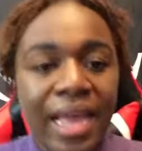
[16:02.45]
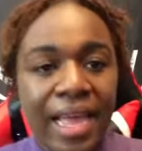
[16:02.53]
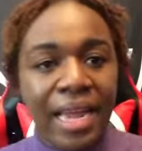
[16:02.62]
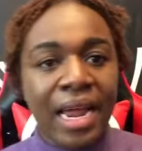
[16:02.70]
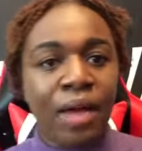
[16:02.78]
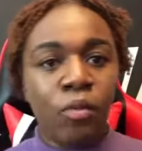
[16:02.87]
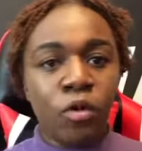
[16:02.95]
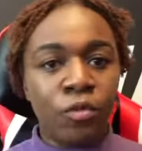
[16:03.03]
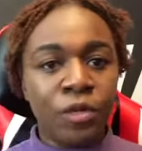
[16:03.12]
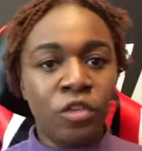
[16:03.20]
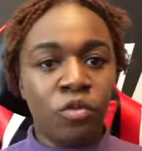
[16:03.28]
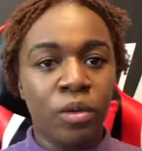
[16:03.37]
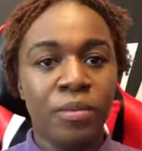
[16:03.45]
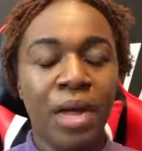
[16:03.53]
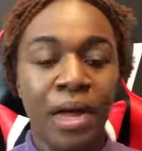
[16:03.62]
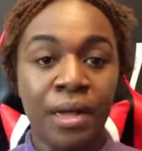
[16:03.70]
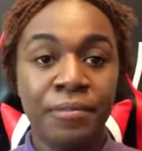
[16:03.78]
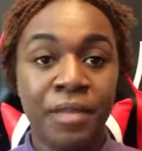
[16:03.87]
And I will be doing my
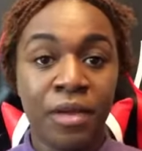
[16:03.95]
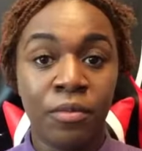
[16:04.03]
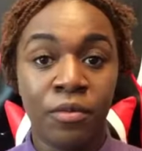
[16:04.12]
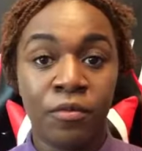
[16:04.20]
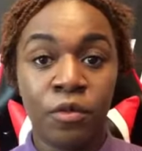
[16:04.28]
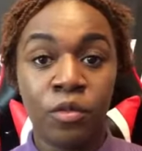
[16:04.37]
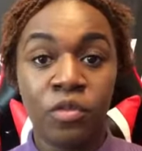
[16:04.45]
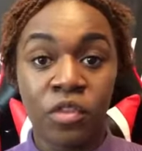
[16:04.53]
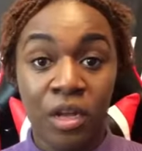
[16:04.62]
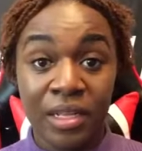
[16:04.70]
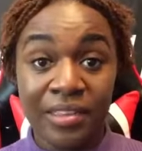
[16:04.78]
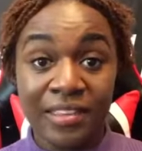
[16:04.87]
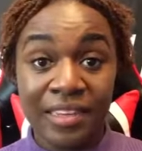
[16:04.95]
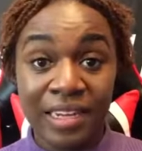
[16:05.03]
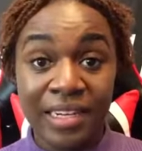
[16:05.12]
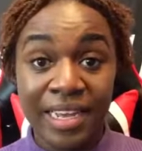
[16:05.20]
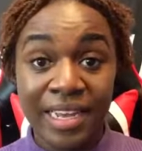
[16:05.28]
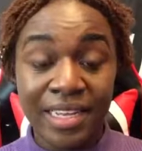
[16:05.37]
update reviews on
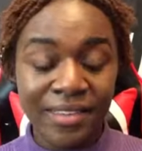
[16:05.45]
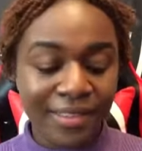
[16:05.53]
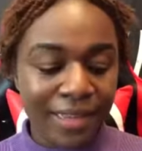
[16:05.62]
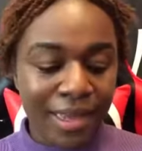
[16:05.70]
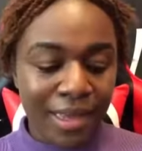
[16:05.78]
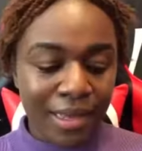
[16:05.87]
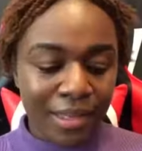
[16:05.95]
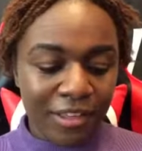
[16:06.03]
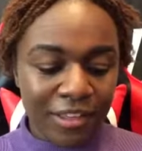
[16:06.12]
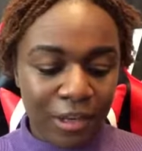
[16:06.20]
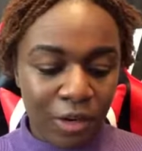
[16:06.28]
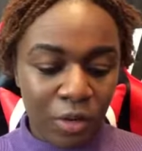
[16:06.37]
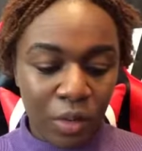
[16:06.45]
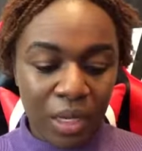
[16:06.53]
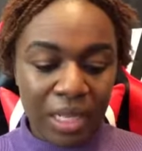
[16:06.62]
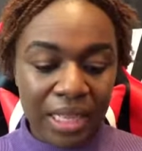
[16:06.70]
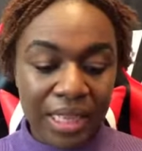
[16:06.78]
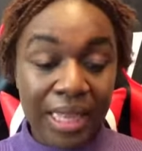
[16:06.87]
Sundays. So
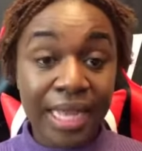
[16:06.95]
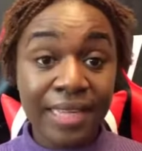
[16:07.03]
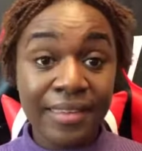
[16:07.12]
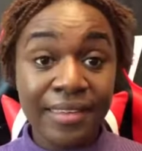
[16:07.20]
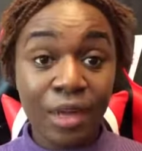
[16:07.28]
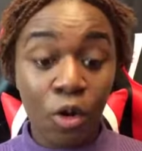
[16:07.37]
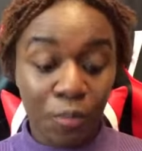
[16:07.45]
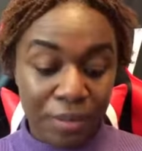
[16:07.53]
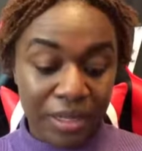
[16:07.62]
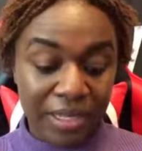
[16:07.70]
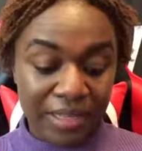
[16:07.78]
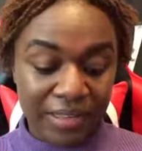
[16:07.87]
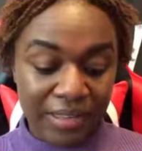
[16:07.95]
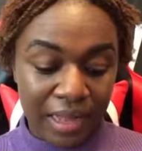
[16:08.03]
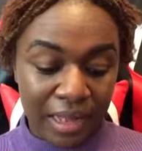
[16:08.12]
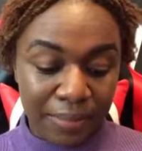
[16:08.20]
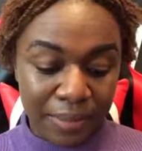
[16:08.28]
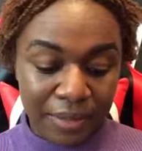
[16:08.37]
let's open this
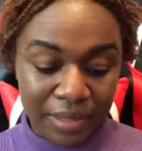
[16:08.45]
up.